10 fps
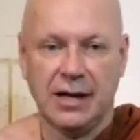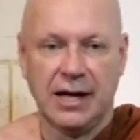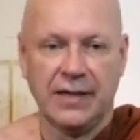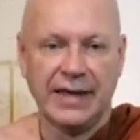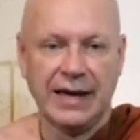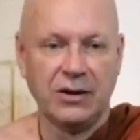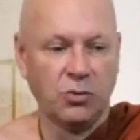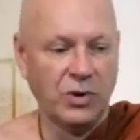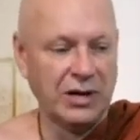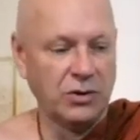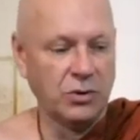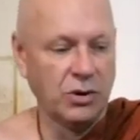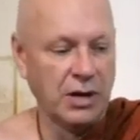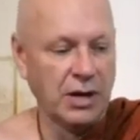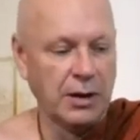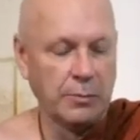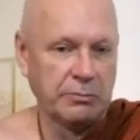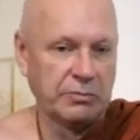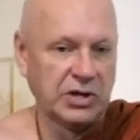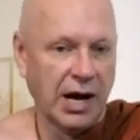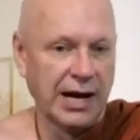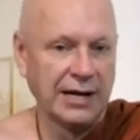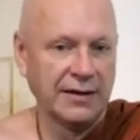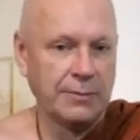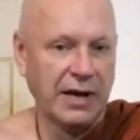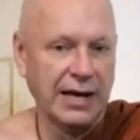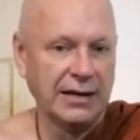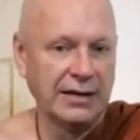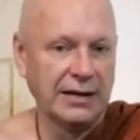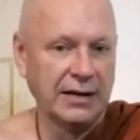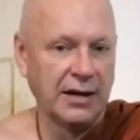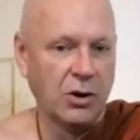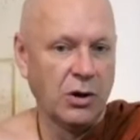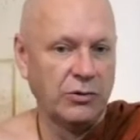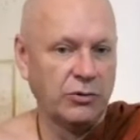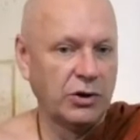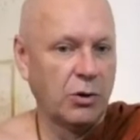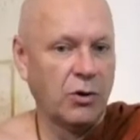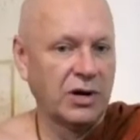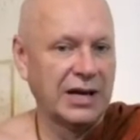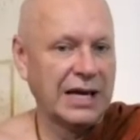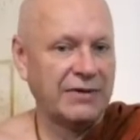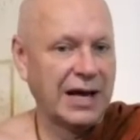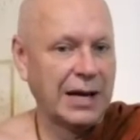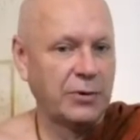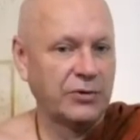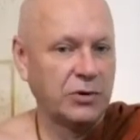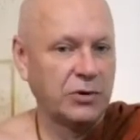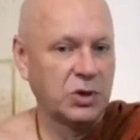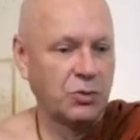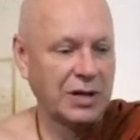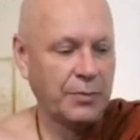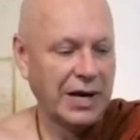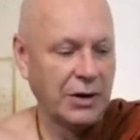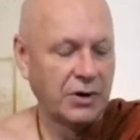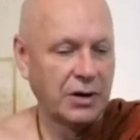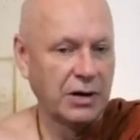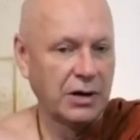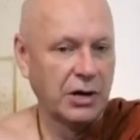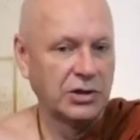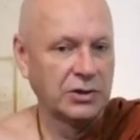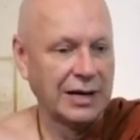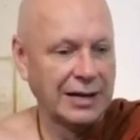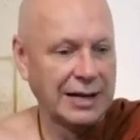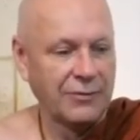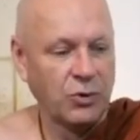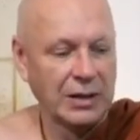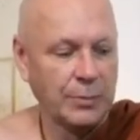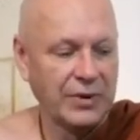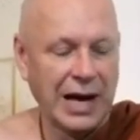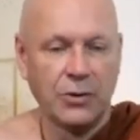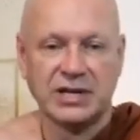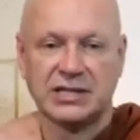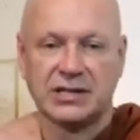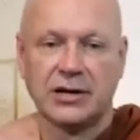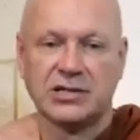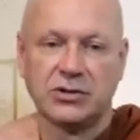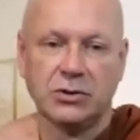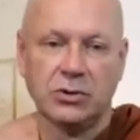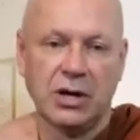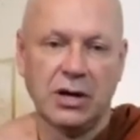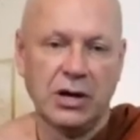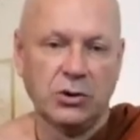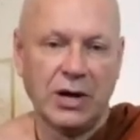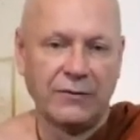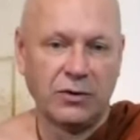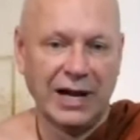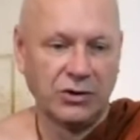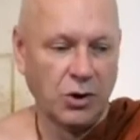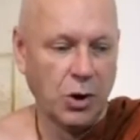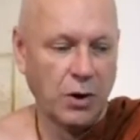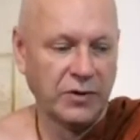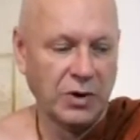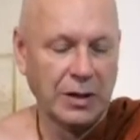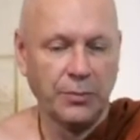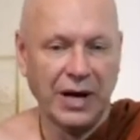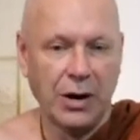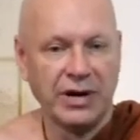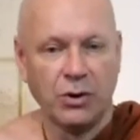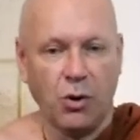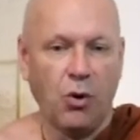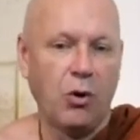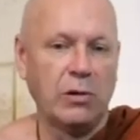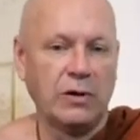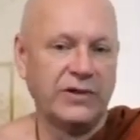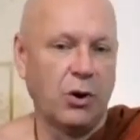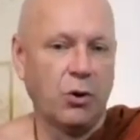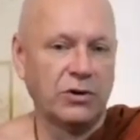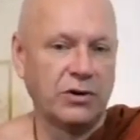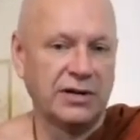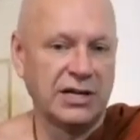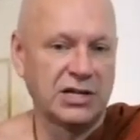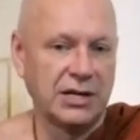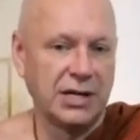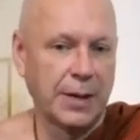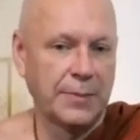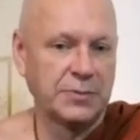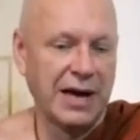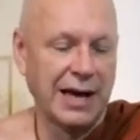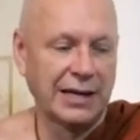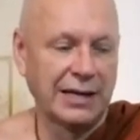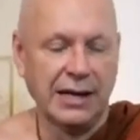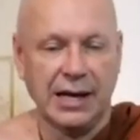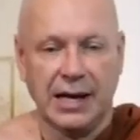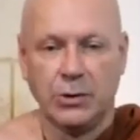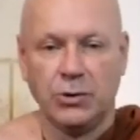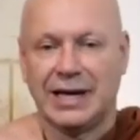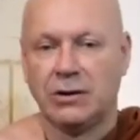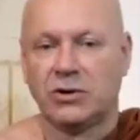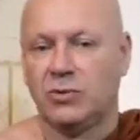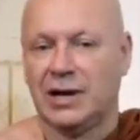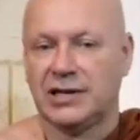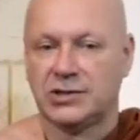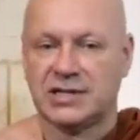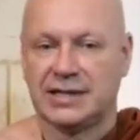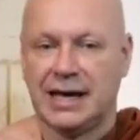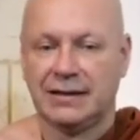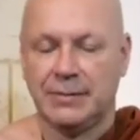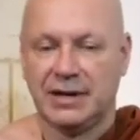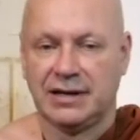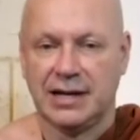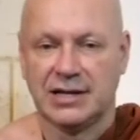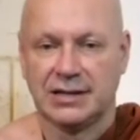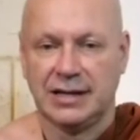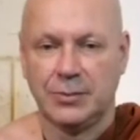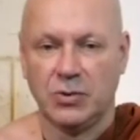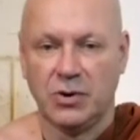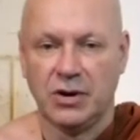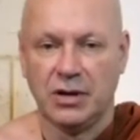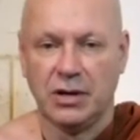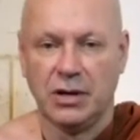And then when you tire the mind, you're no longer even able to use the willpower. So the willpower starts to, you have to let go of the willpower, and all of the old conditioning comes back, and you cannot really sustain the meditation anymore.